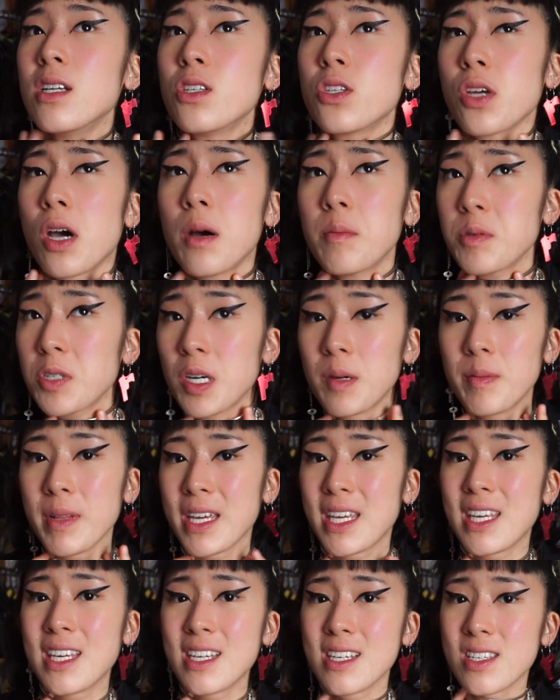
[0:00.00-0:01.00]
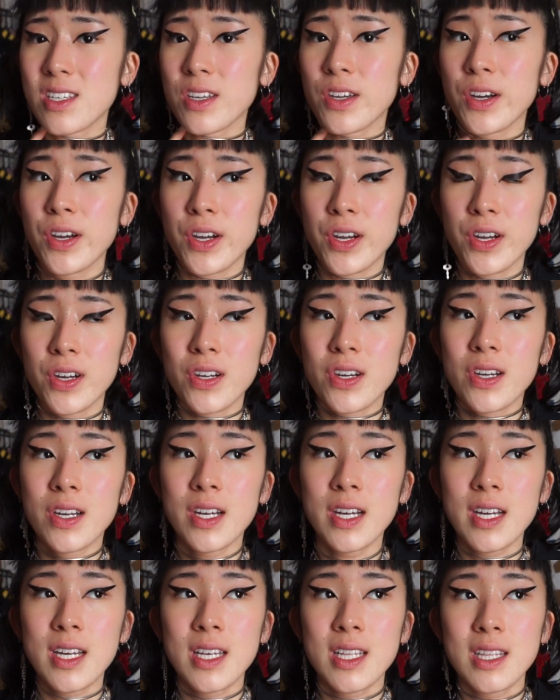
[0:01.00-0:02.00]
Topshop like years ago.
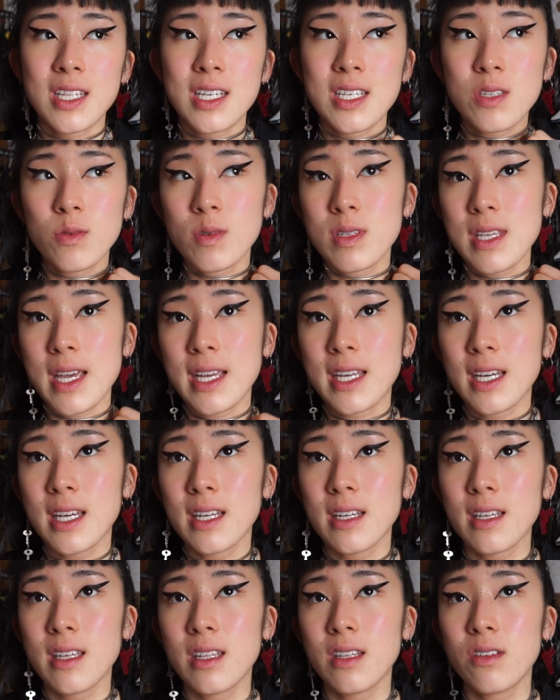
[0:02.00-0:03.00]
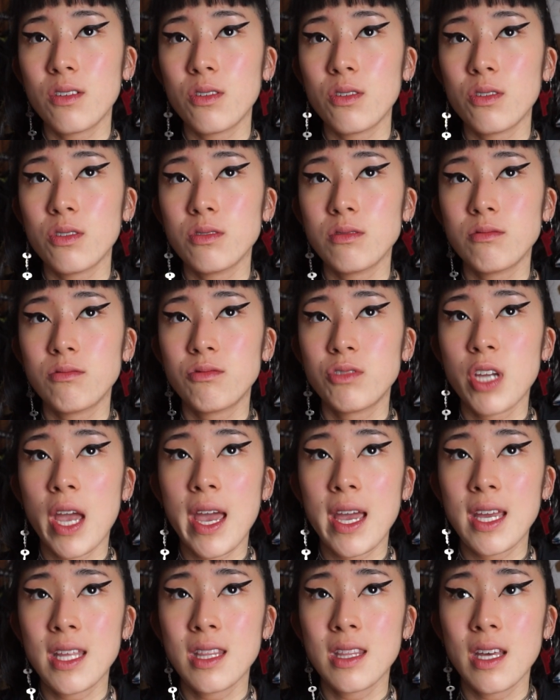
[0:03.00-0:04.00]
This was like a little
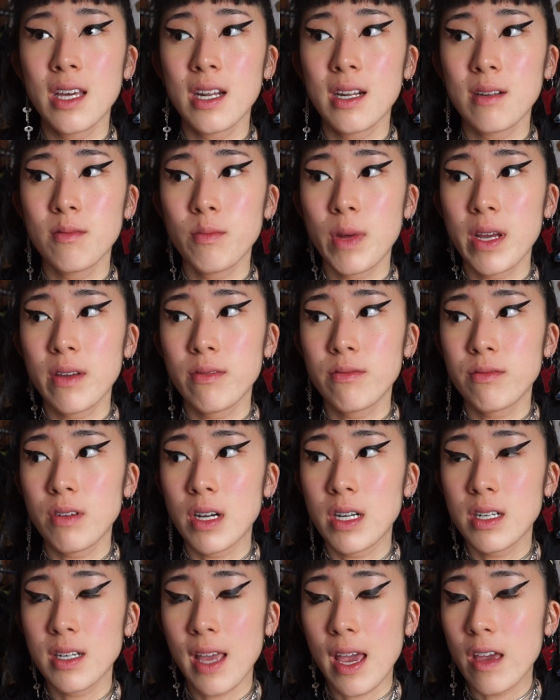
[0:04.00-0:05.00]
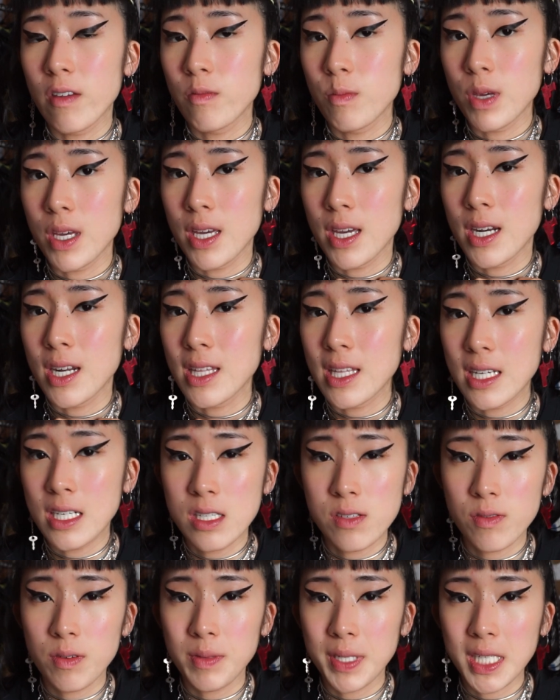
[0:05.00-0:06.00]
chain that my friend gave me, and I think
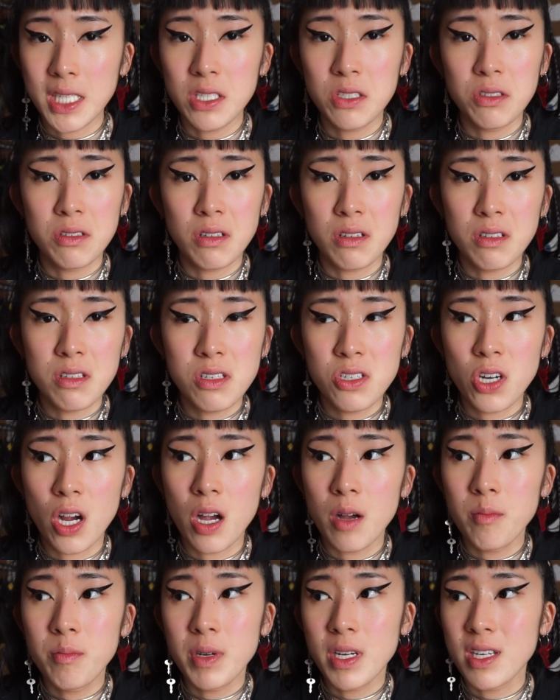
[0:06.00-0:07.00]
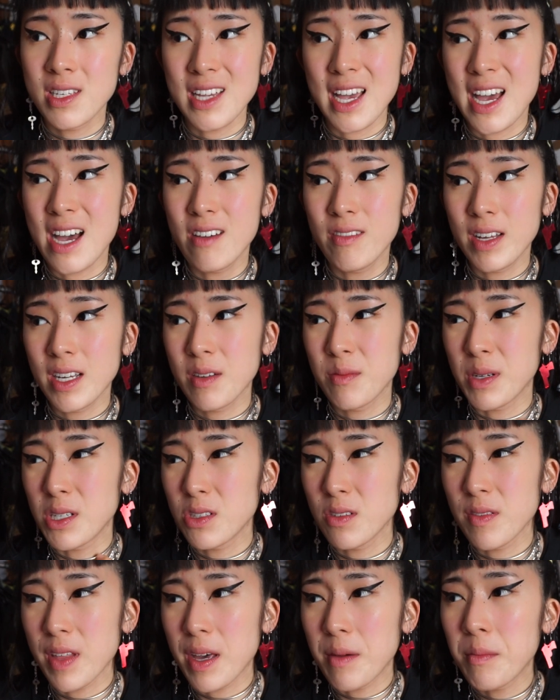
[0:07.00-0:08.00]
it's from like a $2 shop because I have like a
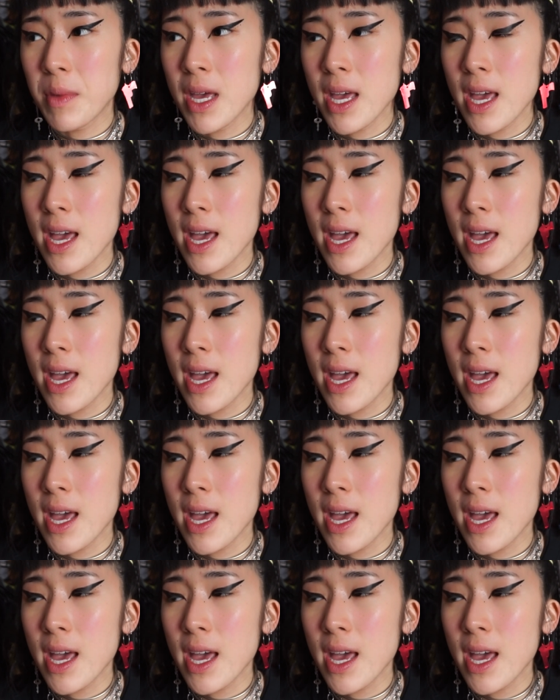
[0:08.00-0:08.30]
bunch of them.